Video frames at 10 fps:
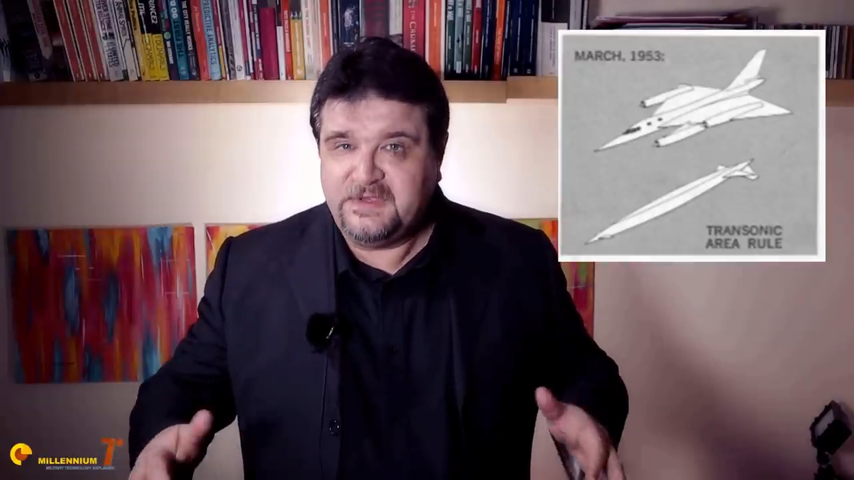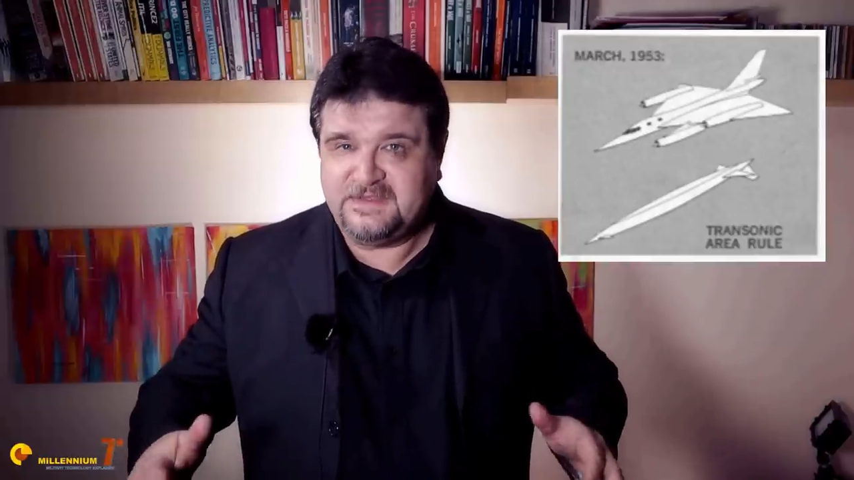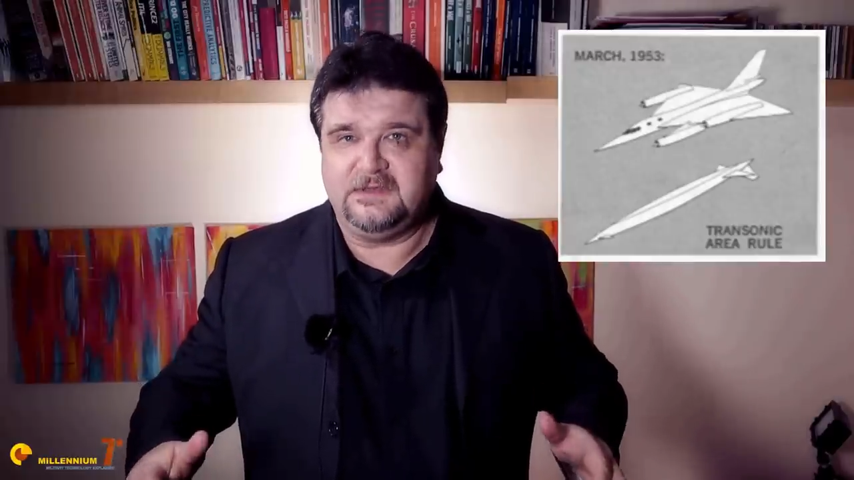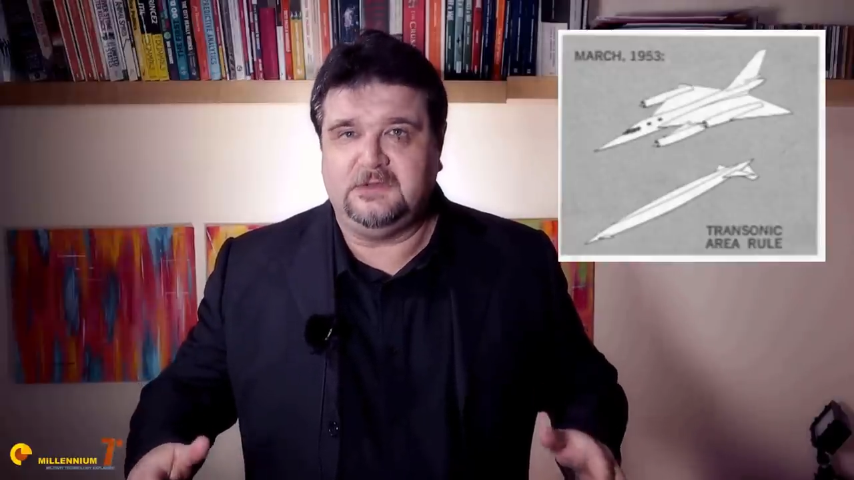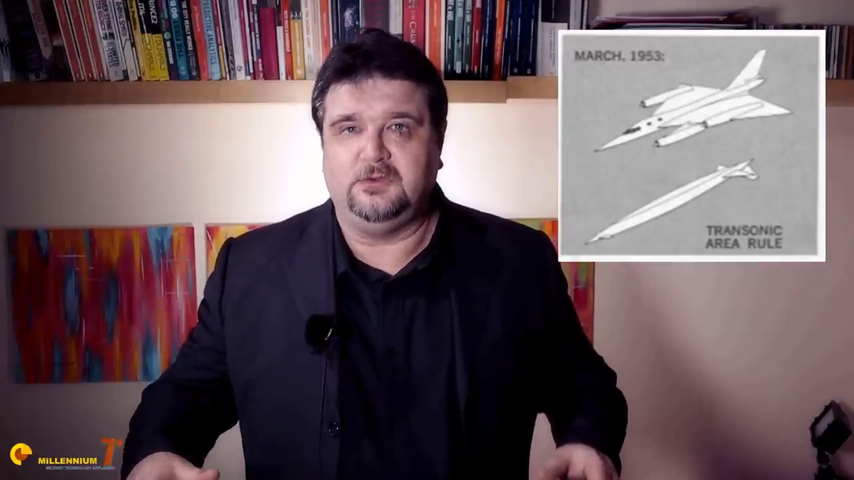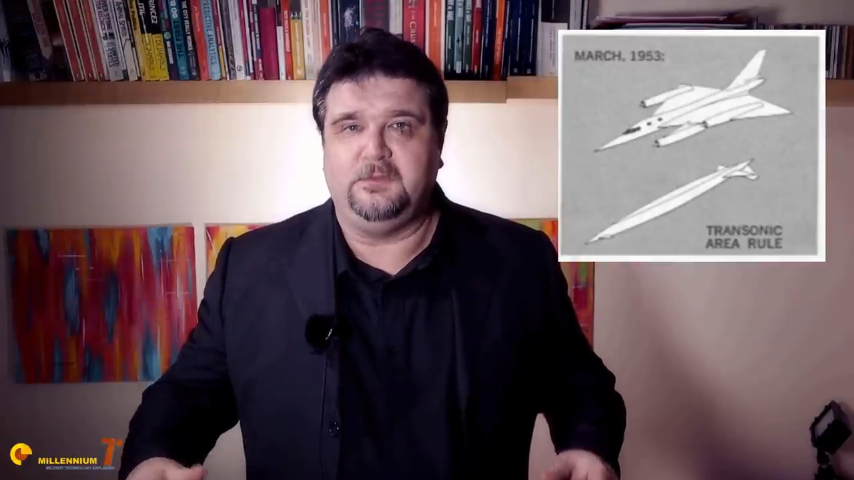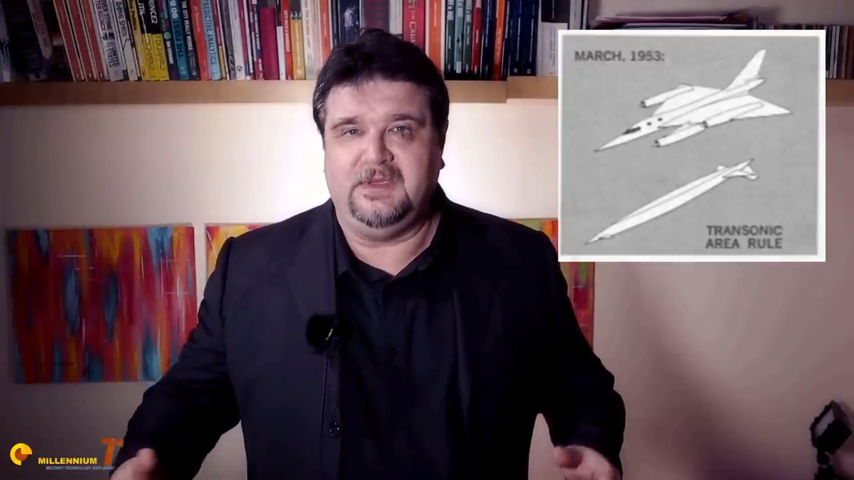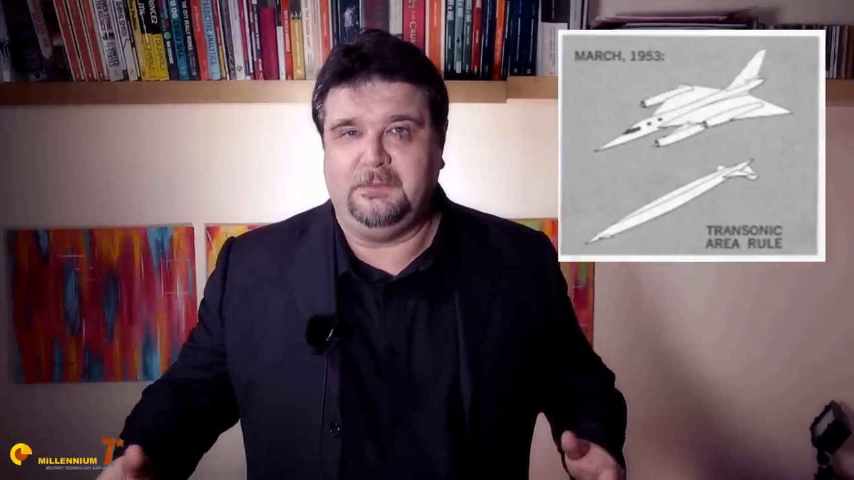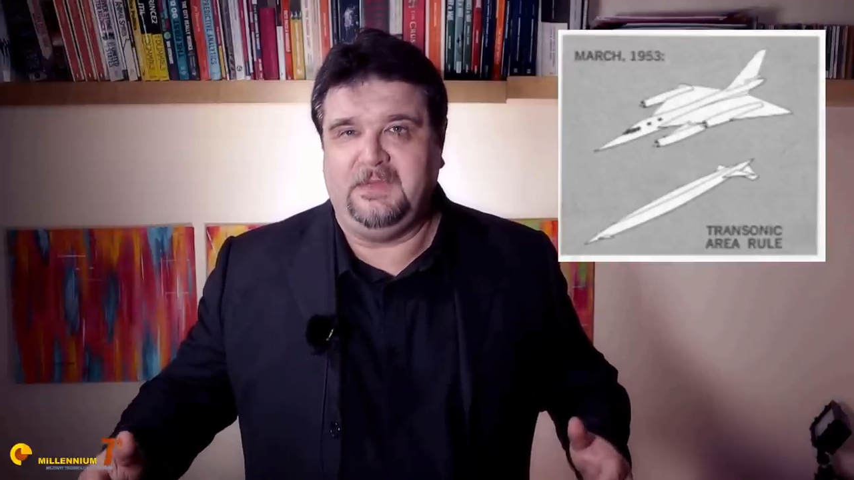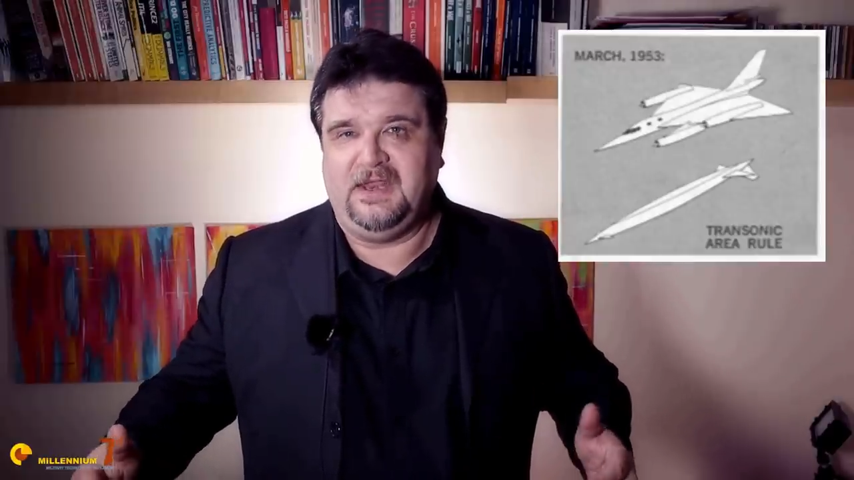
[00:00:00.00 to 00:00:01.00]
twisted to
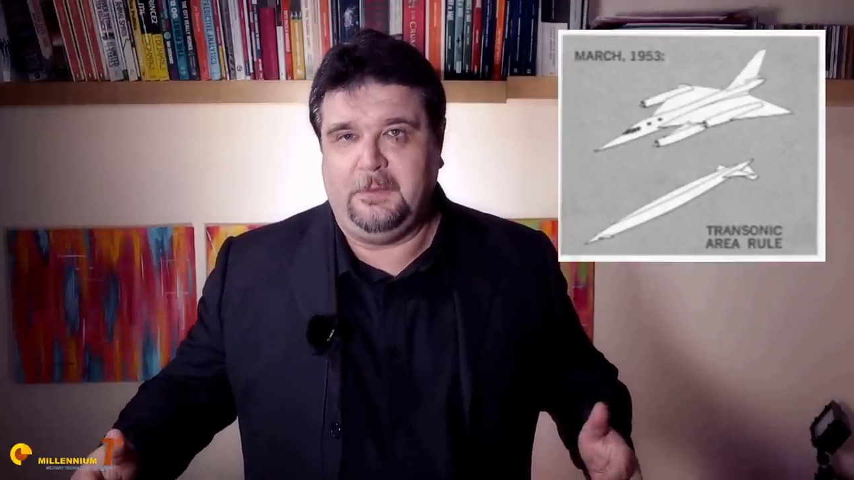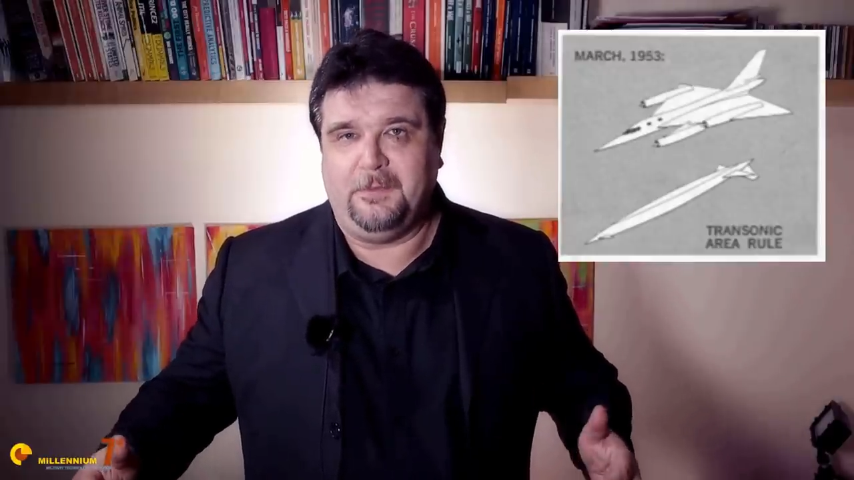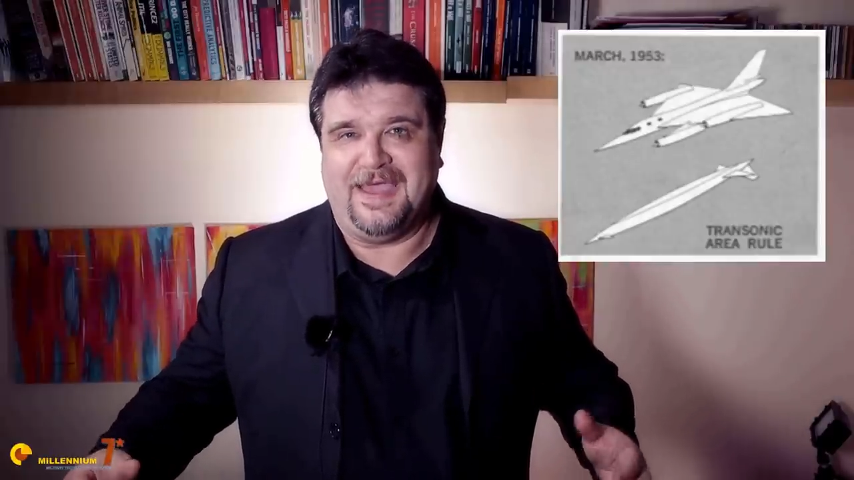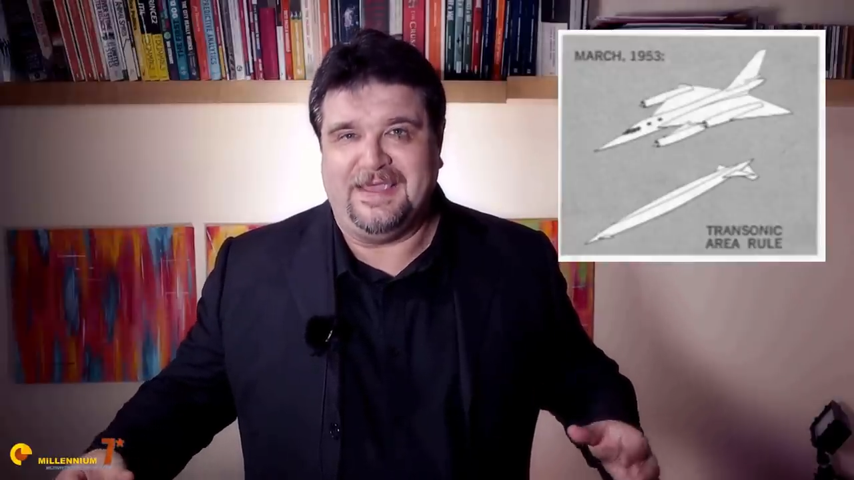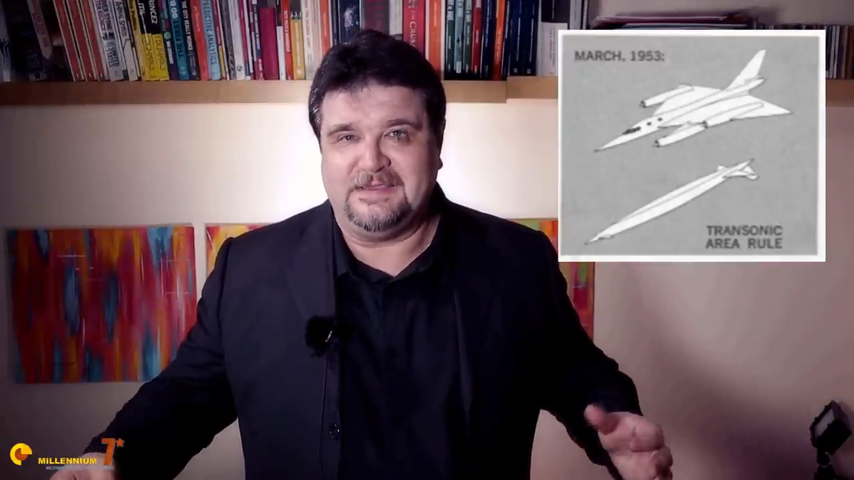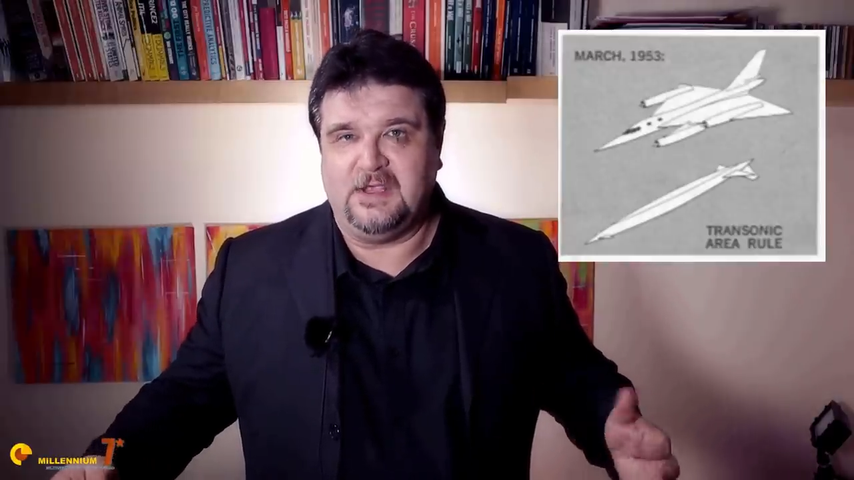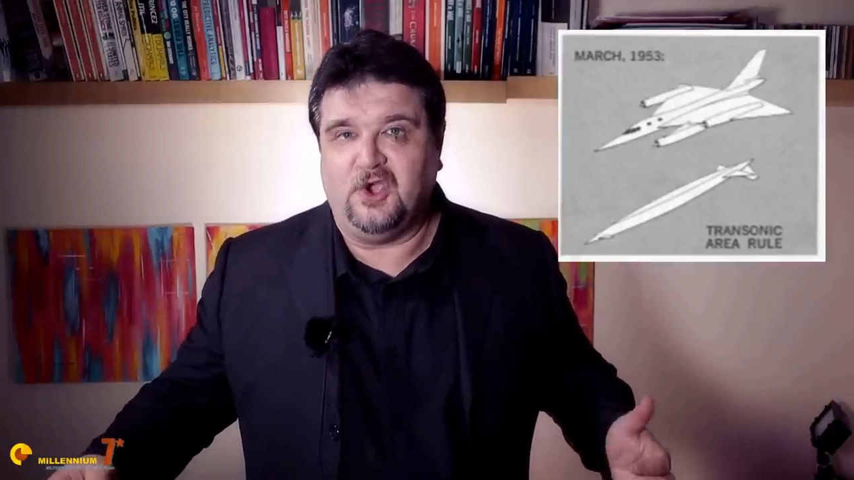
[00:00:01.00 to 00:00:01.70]
minimize the